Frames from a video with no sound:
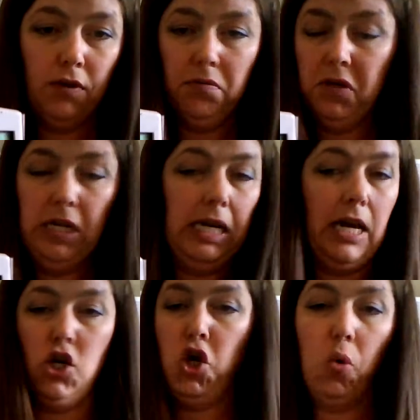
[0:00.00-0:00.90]
you're going to
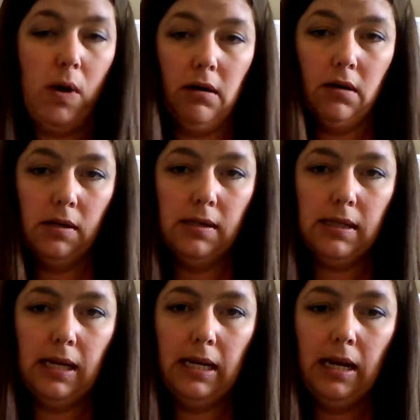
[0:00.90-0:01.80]
get nowhere because it's
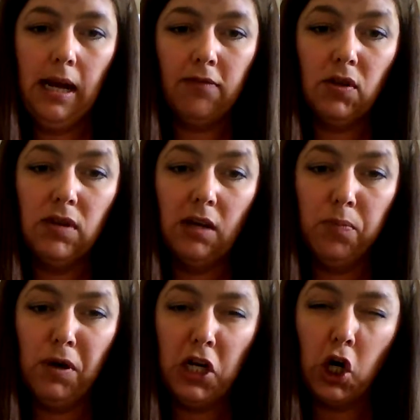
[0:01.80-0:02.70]
going to have to think
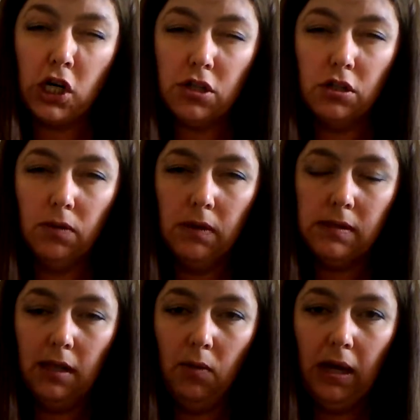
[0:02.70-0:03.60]
pretty hard to do this
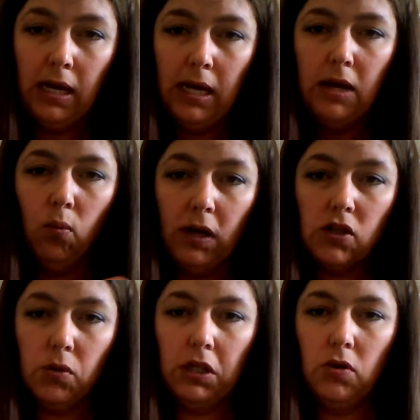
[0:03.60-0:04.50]
anyway. What it's
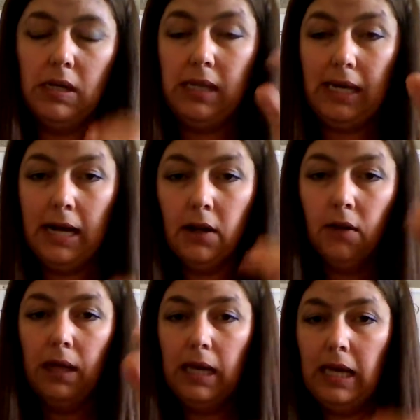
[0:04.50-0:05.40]
really doing is
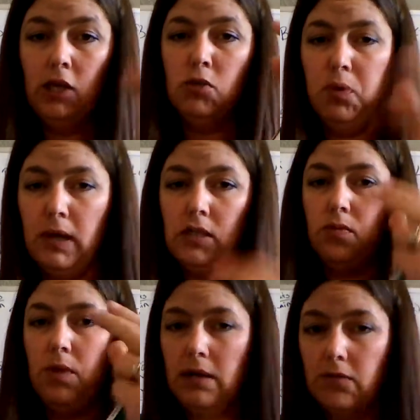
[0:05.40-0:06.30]
calculating each point's
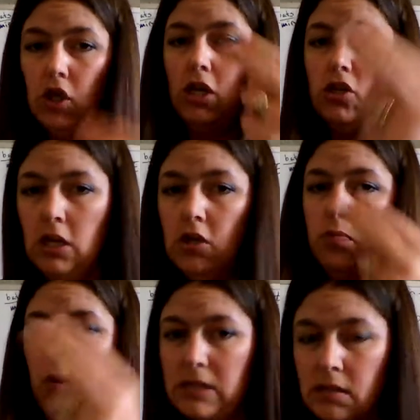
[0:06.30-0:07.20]
rate of change, each
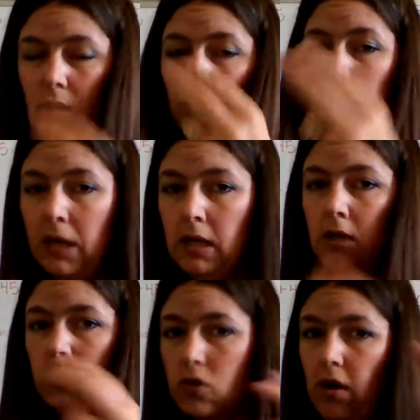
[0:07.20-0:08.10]
point's slope.
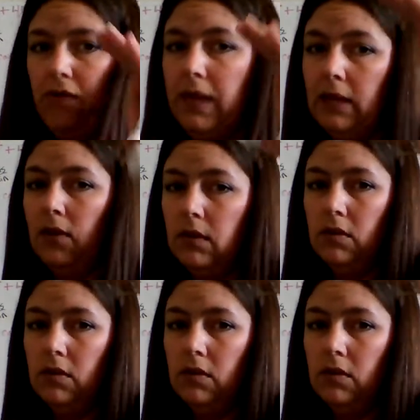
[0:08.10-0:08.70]
So it's graphing the little